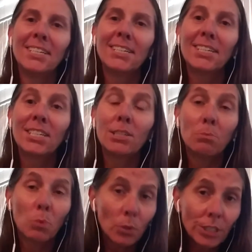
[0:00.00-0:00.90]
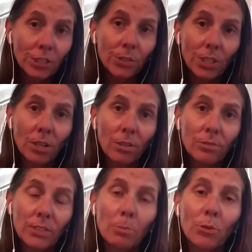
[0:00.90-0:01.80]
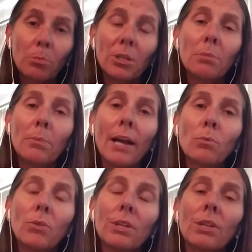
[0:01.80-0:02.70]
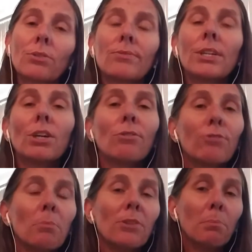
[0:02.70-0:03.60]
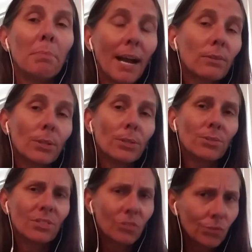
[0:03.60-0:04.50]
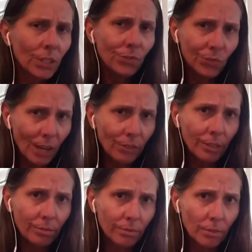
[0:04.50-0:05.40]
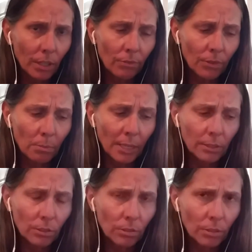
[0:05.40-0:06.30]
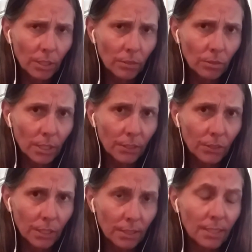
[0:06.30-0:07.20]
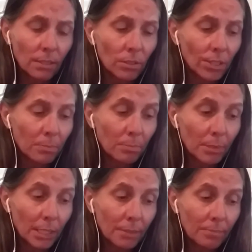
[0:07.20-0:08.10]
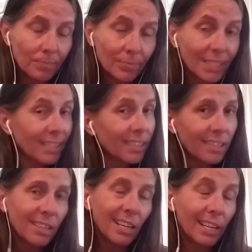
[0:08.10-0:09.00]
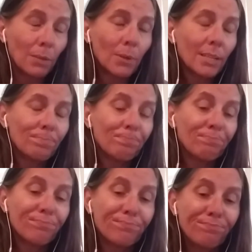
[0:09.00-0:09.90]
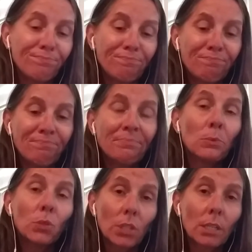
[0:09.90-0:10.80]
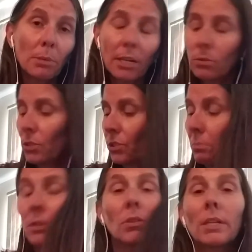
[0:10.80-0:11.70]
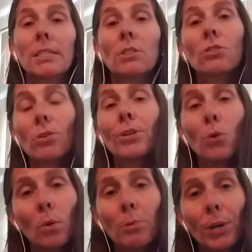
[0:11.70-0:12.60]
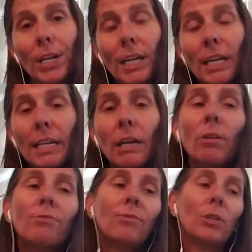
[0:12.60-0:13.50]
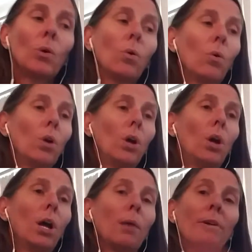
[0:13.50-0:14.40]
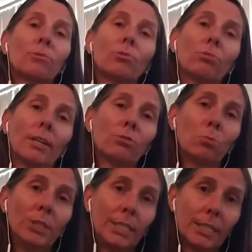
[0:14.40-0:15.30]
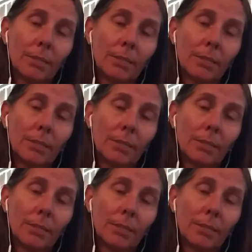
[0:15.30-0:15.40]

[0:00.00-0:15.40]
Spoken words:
Good morning to y'all. Deborah the Bee back with another video from the back roads. This is day 7 of the master cleanse, or day 6. I didn't look, but anyway. We'll talk about something that I need to start incorporating and how I feel about this last week.